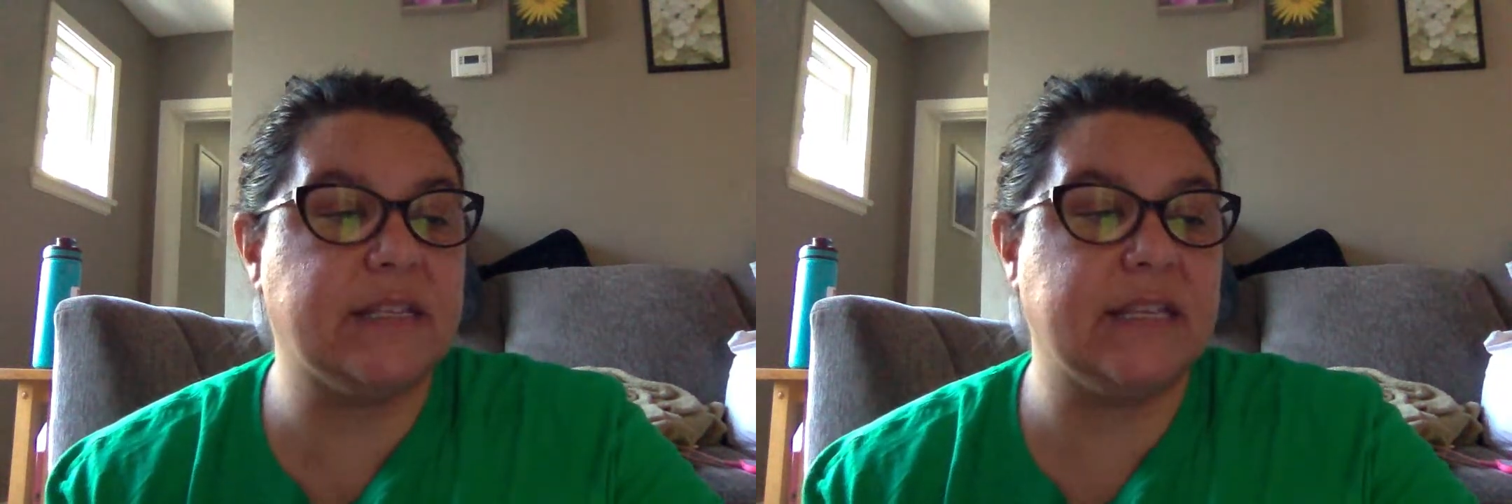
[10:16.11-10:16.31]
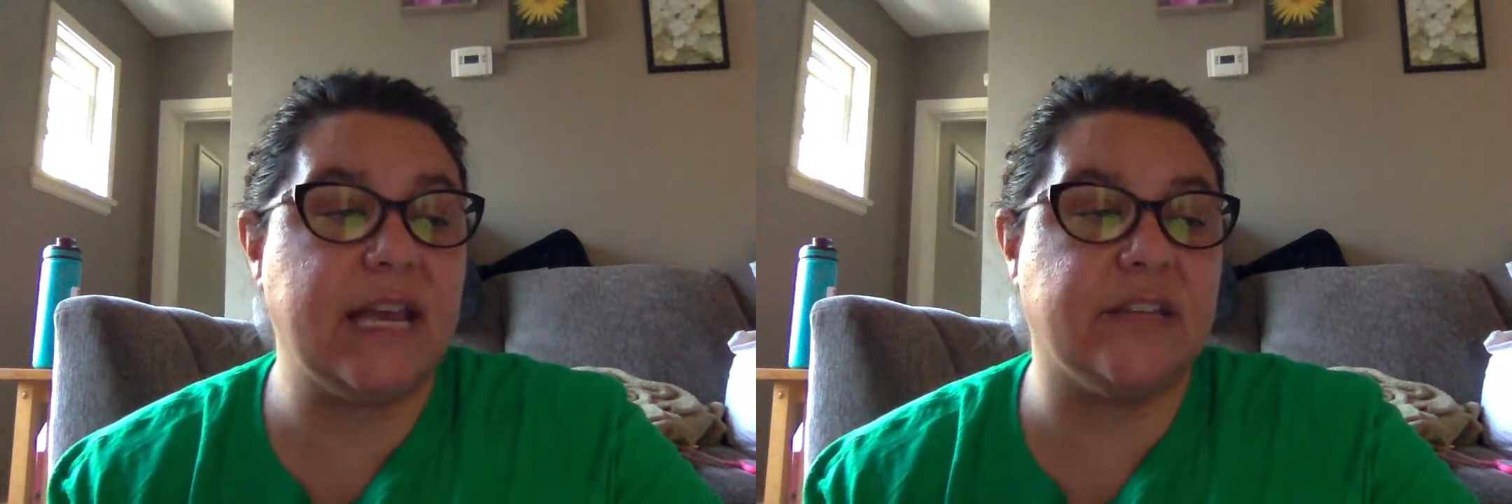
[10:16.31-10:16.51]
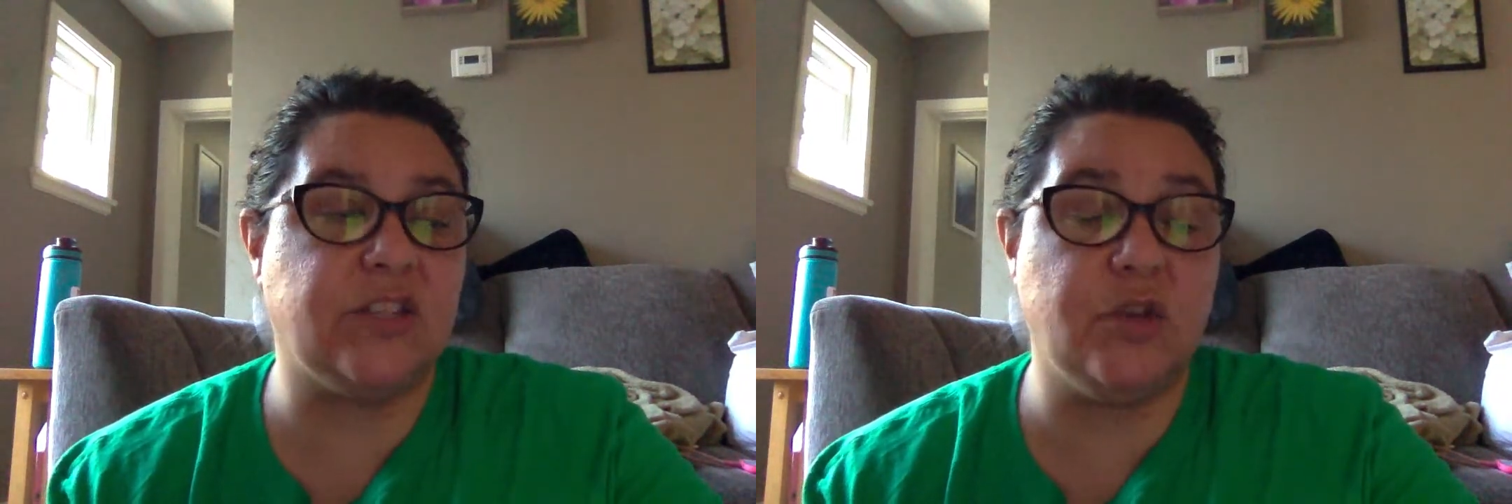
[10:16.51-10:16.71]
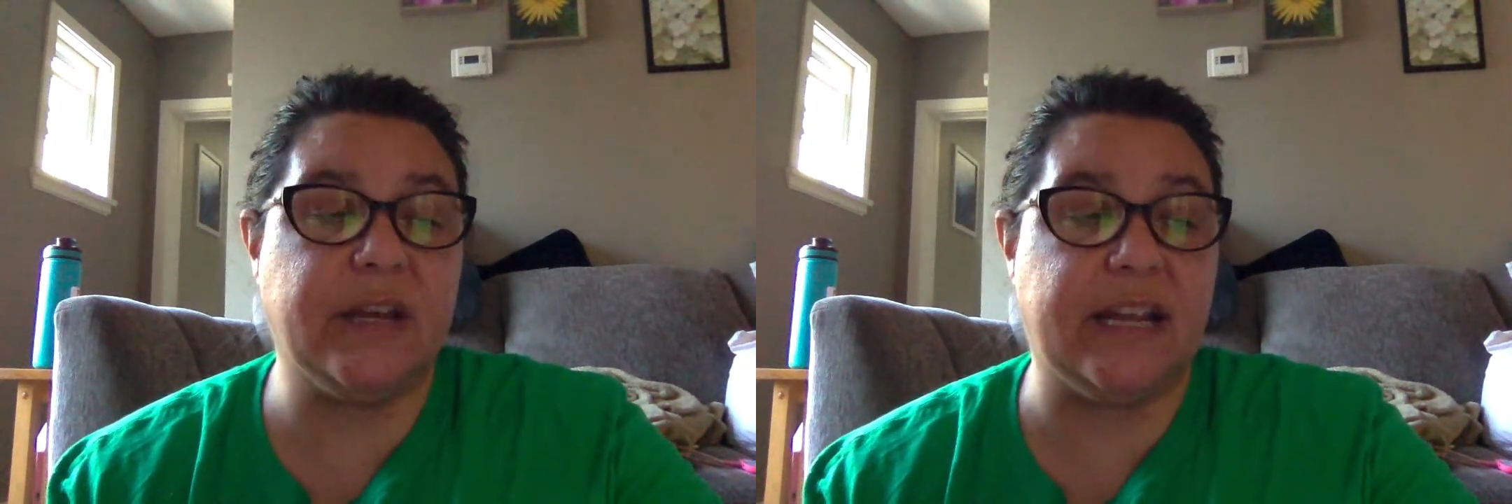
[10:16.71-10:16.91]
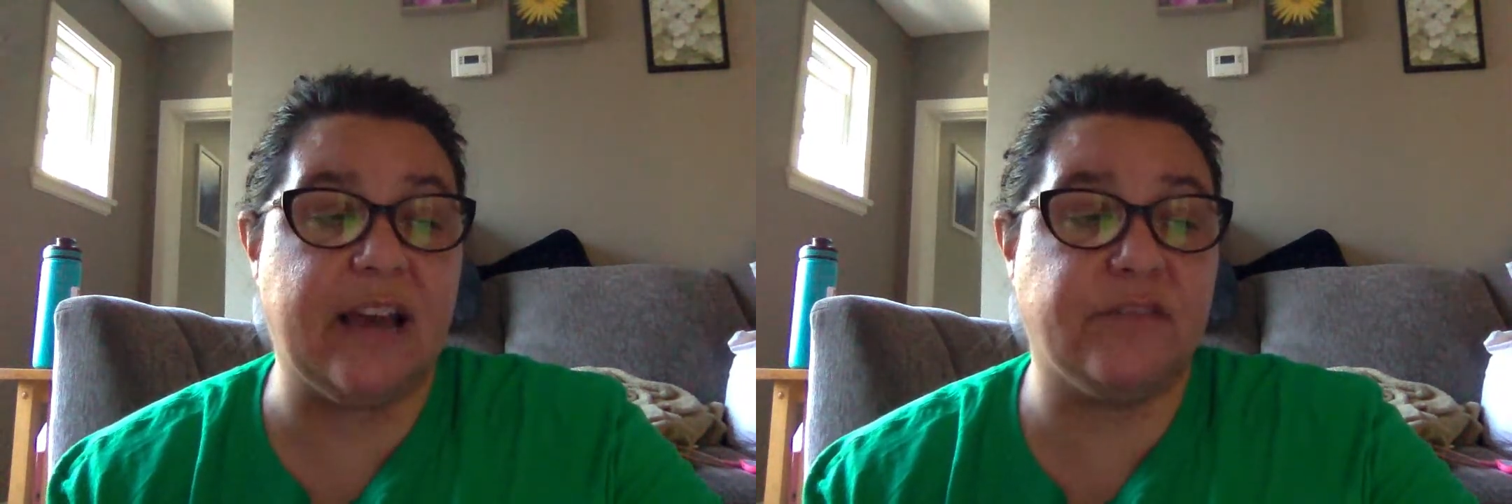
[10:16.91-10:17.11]
says, you
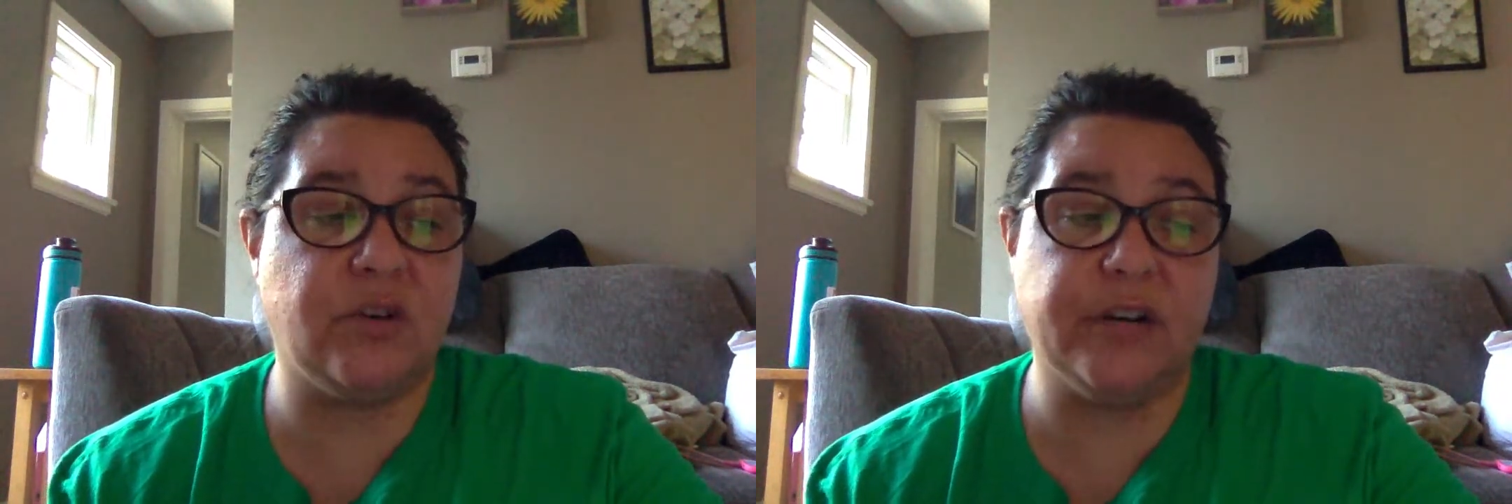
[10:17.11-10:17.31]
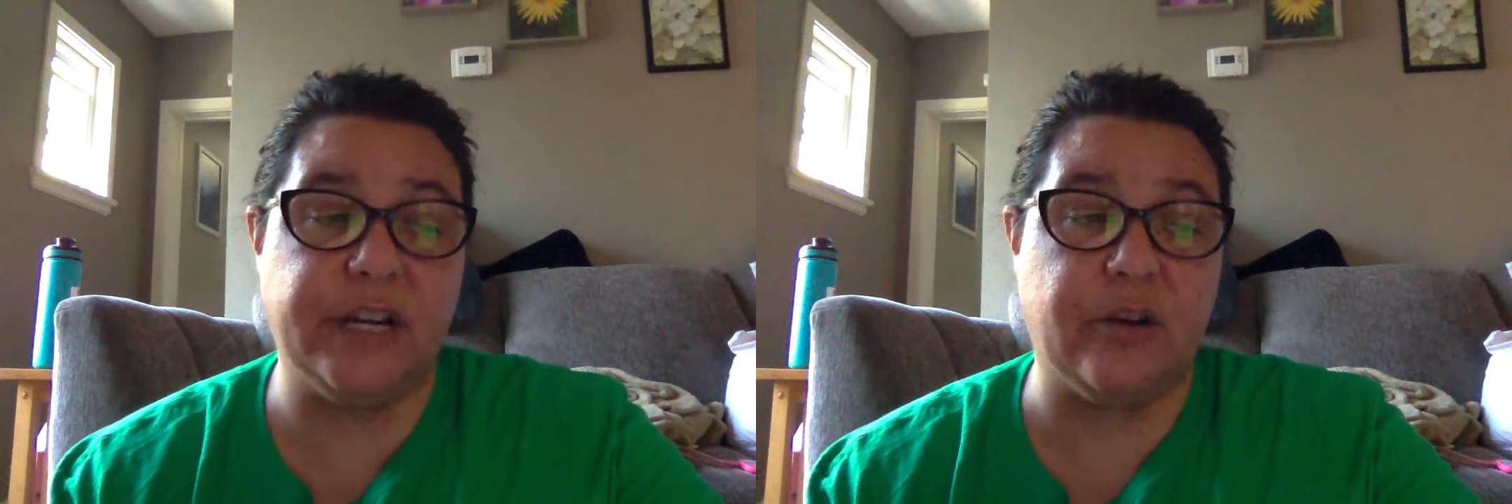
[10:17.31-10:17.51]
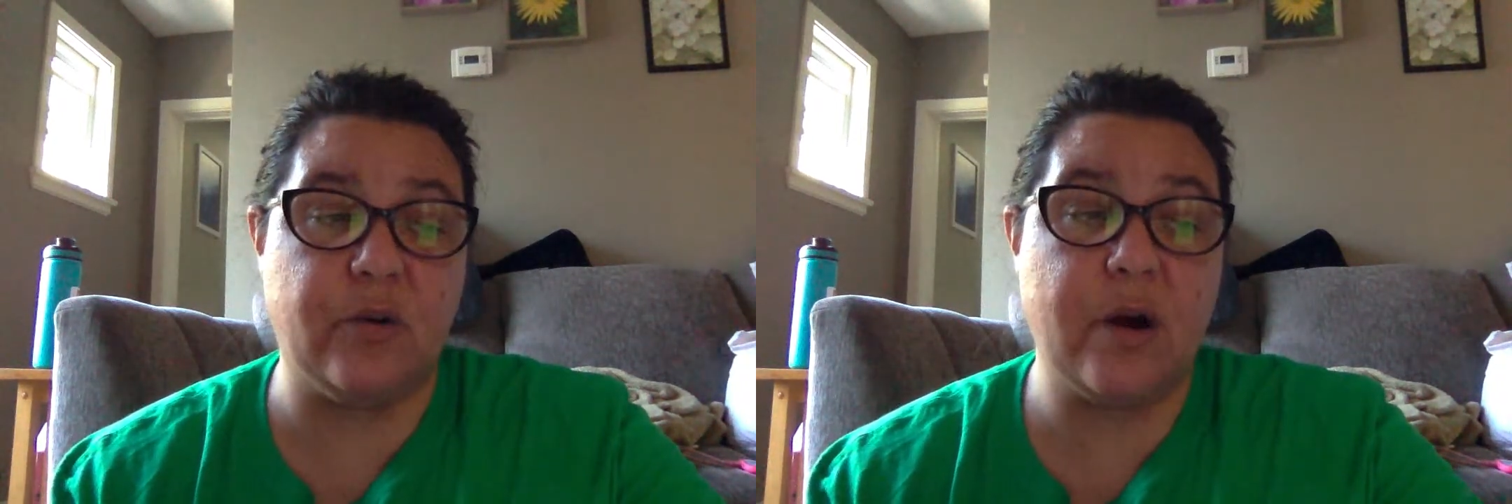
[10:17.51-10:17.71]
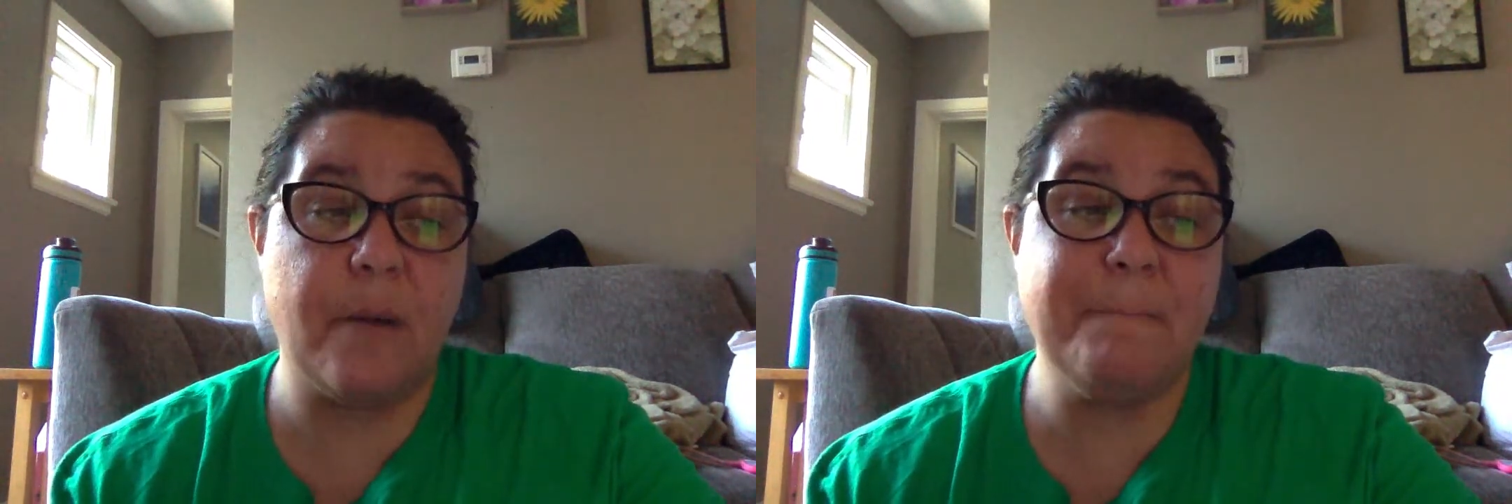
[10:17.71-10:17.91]
can have an Oreo,